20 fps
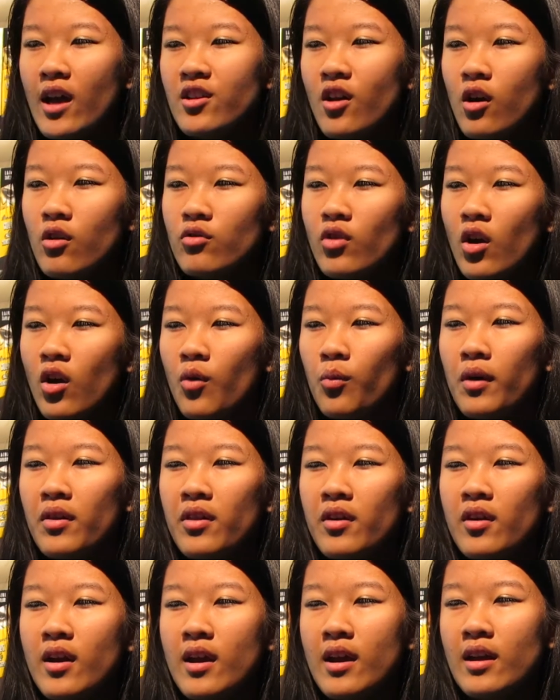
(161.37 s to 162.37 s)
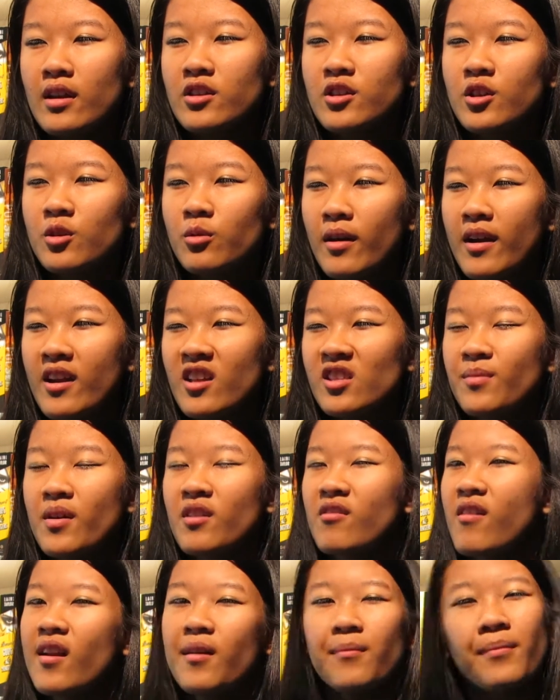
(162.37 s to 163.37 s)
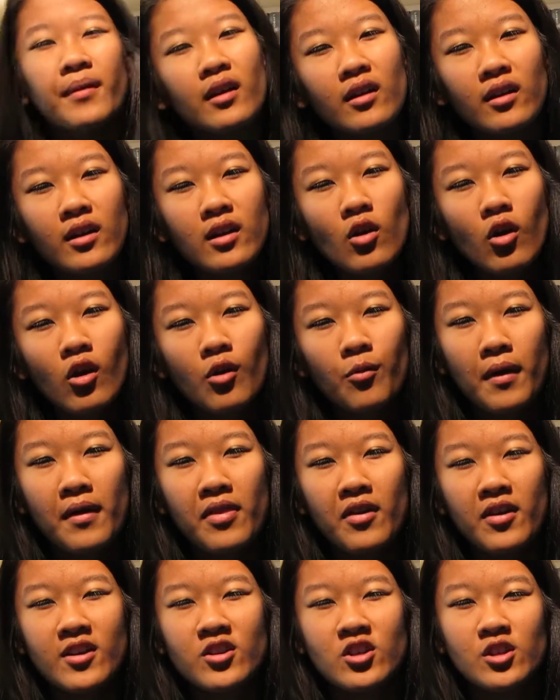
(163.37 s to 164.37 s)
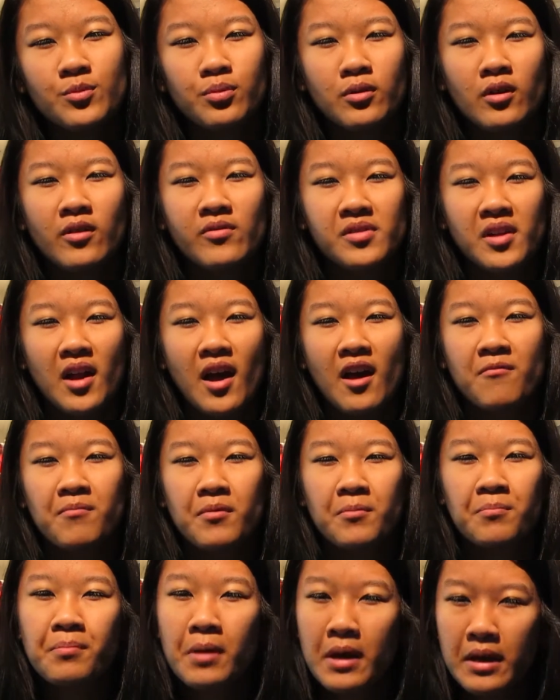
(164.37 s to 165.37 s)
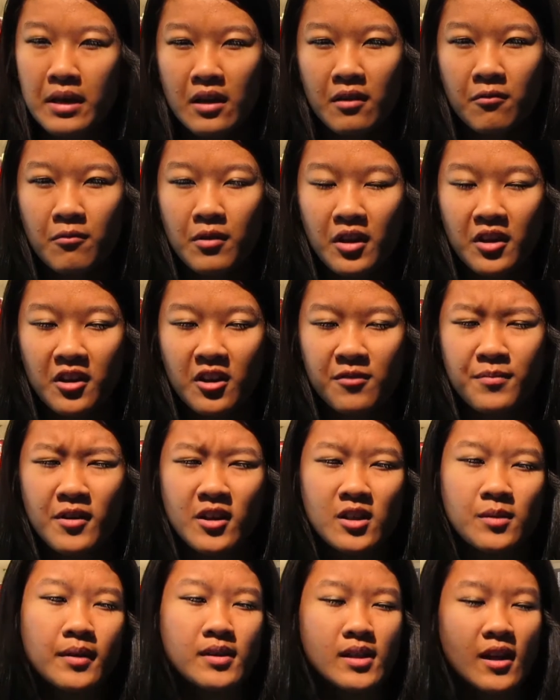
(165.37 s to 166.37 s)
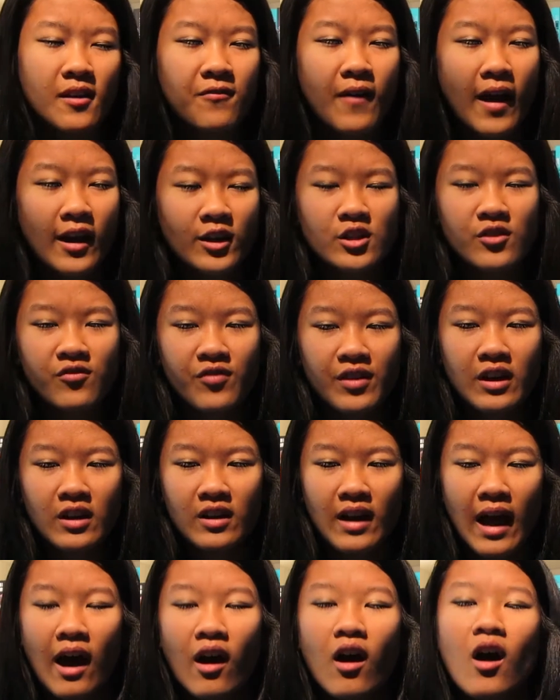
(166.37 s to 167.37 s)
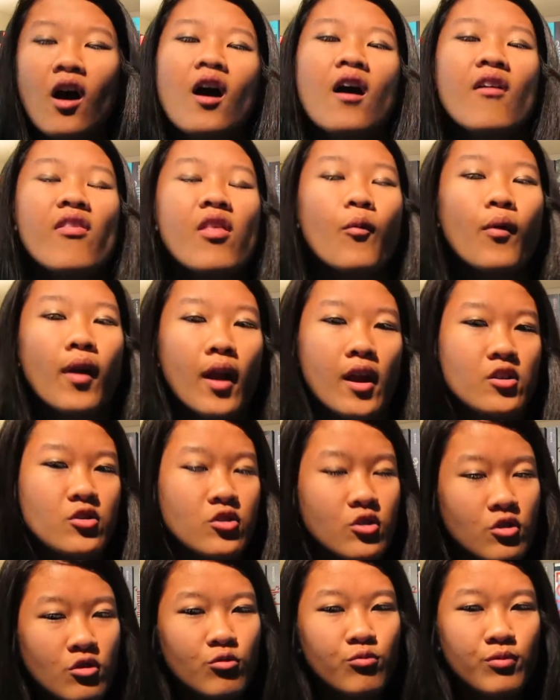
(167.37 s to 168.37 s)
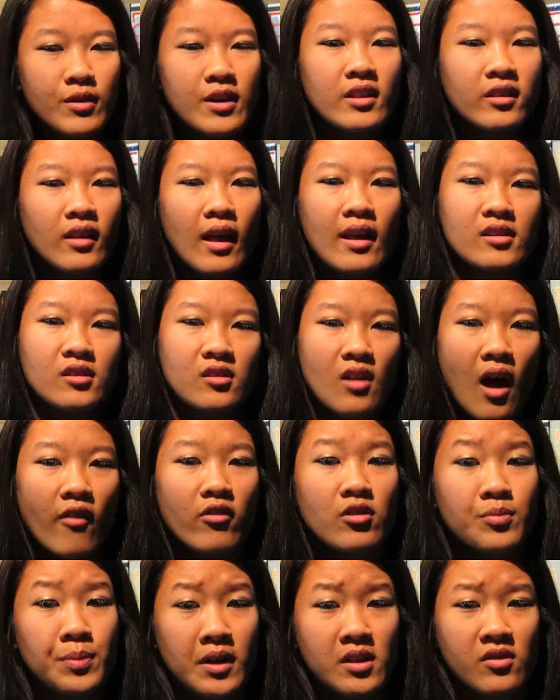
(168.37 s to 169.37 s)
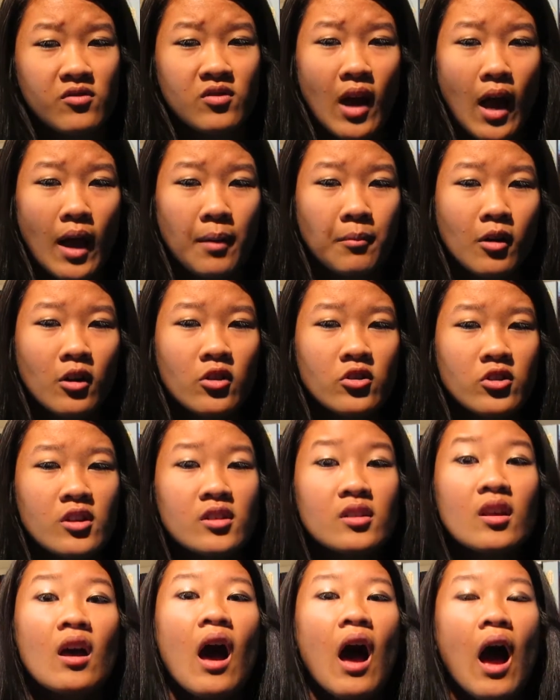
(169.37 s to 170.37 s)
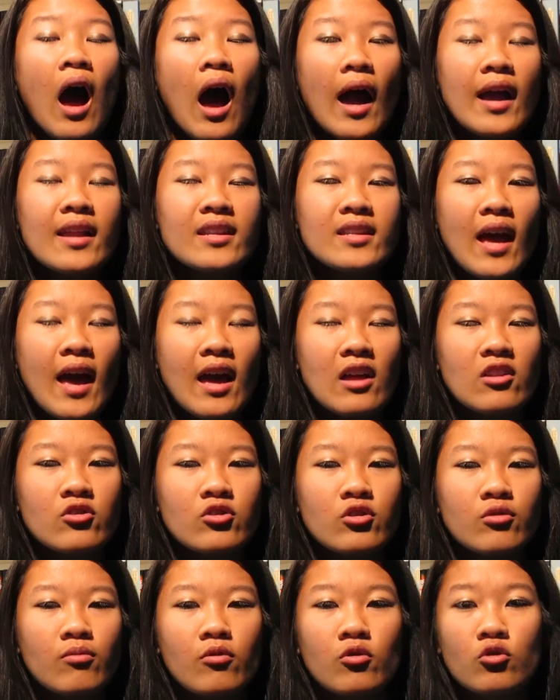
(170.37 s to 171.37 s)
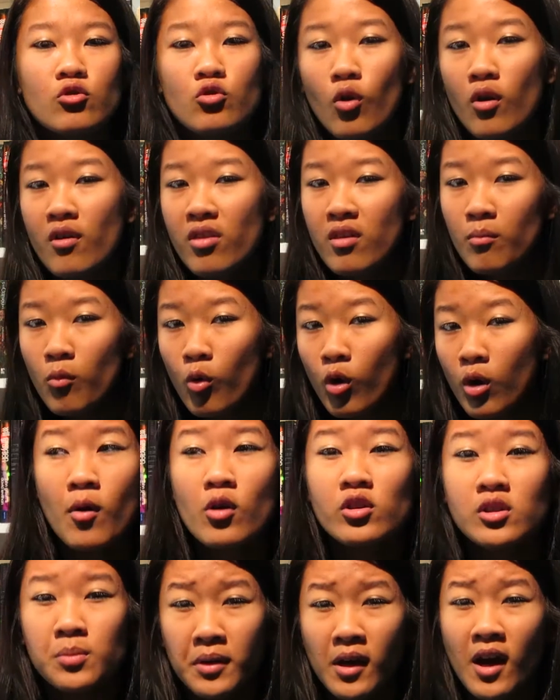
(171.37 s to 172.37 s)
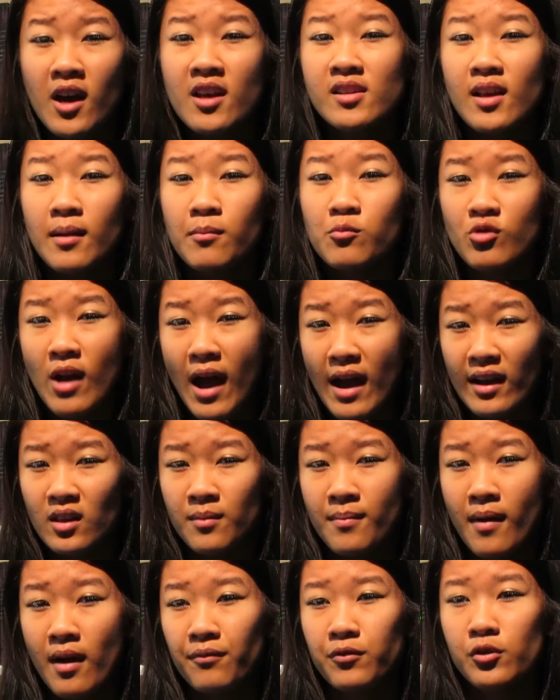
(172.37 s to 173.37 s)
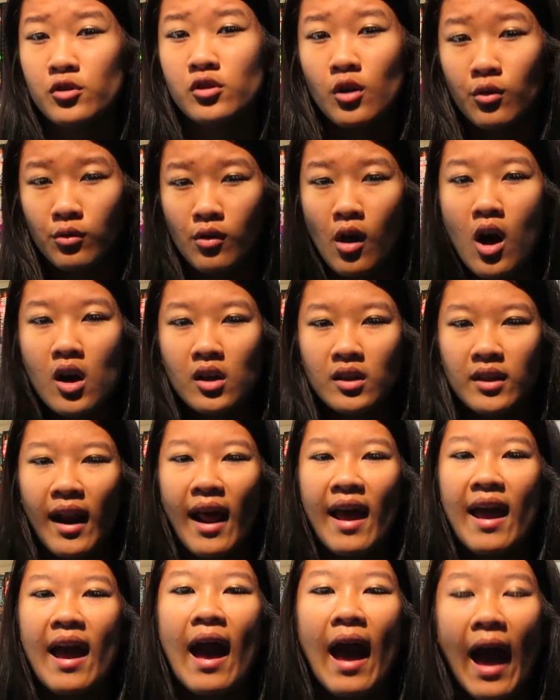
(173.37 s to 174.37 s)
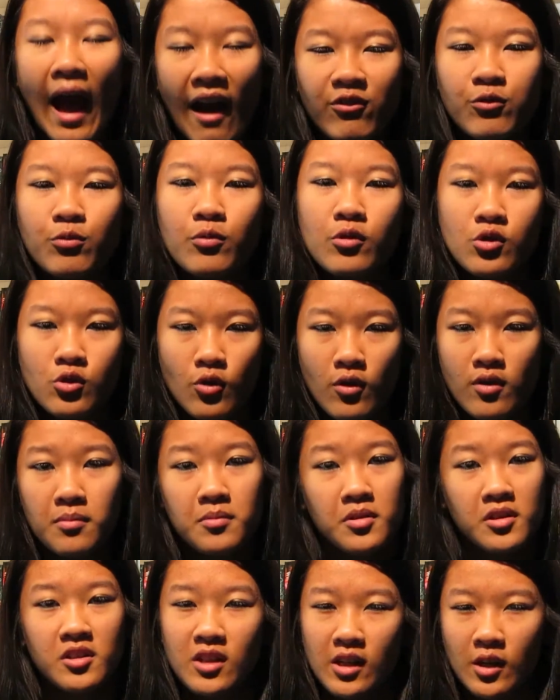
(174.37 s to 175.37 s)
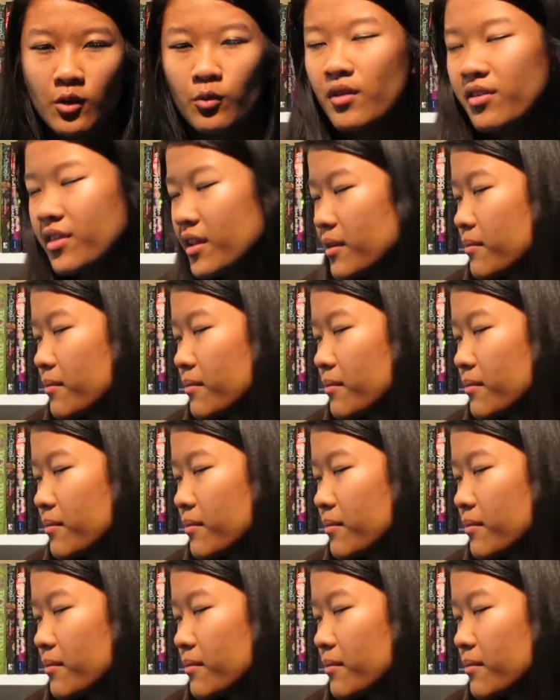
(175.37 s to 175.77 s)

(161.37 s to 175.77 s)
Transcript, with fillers: I don't know whether it degrades my credibility or whether it just proves that I've been picking really good books, because I've actually figured out that when I do read less novels because of time crunches, I tend to enjoy them more, mostly because I'm dragging them out for so long that I have to enjoy them to stick with